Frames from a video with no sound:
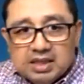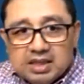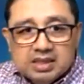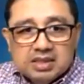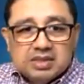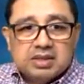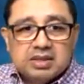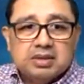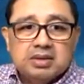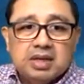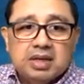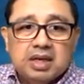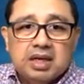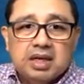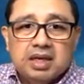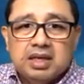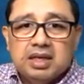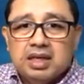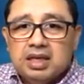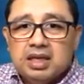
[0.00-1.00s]
So
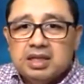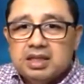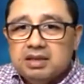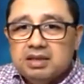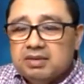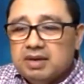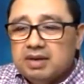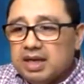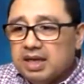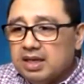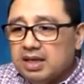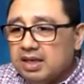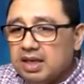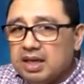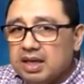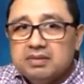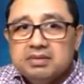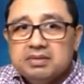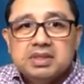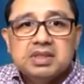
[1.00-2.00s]
in a little while,
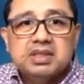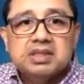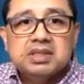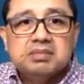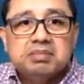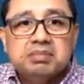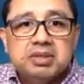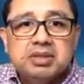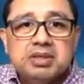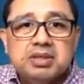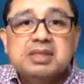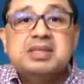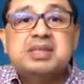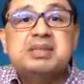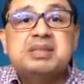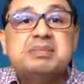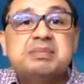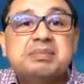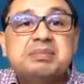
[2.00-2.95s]
I will just pause